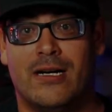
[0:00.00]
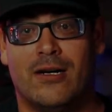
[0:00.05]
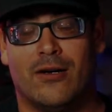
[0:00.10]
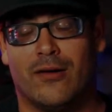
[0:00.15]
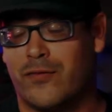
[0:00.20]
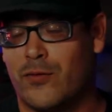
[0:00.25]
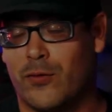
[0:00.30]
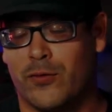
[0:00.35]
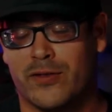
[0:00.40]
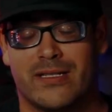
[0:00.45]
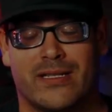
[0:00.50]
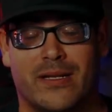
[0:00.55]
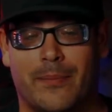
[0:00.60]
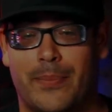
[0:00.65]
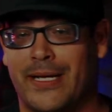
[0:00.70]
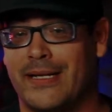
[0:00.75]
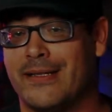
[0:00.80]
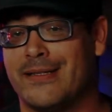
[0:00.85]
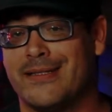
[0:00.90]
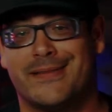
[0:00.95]
Of course, it
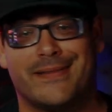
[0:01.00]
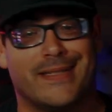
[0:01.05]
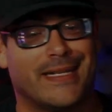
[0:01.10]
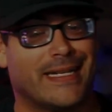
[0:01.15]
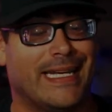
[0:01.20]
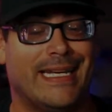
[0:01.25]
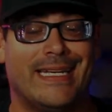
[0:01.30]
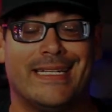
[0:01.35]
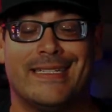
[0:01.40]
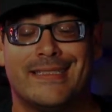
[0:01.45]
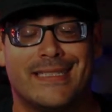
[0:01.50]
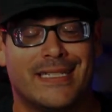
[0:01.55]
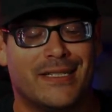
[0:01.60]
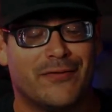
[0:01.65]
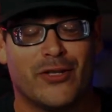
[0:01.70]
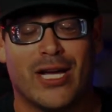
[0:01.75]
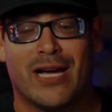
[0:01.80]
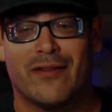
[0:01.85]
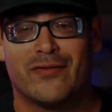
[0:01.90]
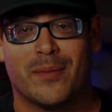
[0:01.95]
depends, again,
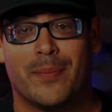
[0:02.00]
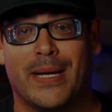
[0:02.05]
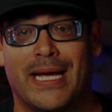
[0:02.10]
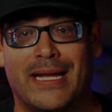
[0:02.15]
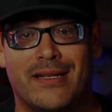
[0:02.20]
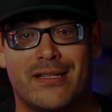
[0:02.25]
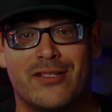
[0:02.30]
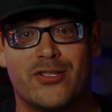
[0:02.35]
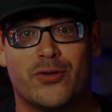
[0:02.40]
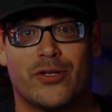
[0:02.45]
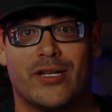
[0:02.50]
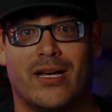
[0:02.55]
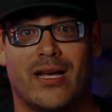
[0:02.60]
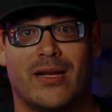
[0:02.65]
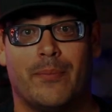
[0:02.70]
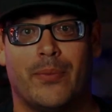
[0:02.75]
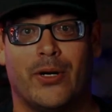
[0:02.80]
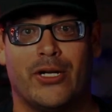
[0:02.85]
if you have dependents or not,